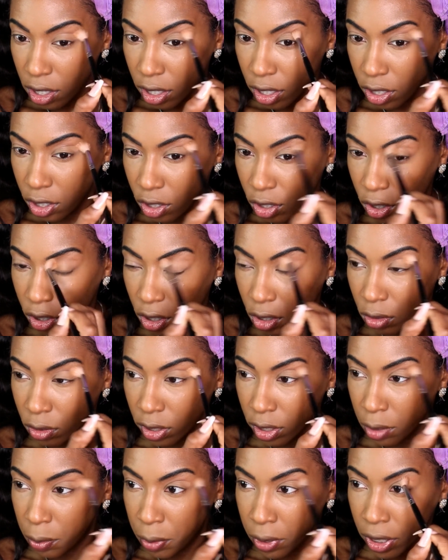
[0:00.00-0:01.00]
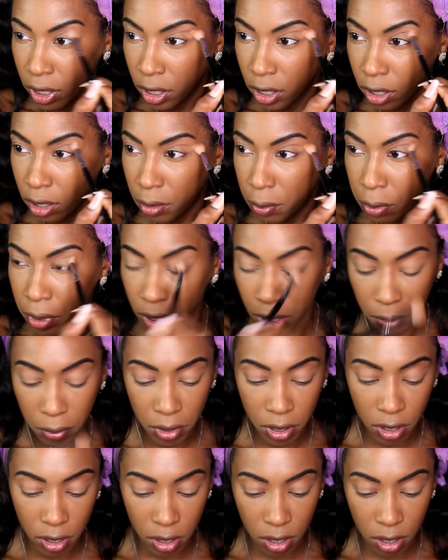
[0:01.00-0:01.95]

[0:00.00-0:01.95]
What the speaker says: and you're only picking up pigment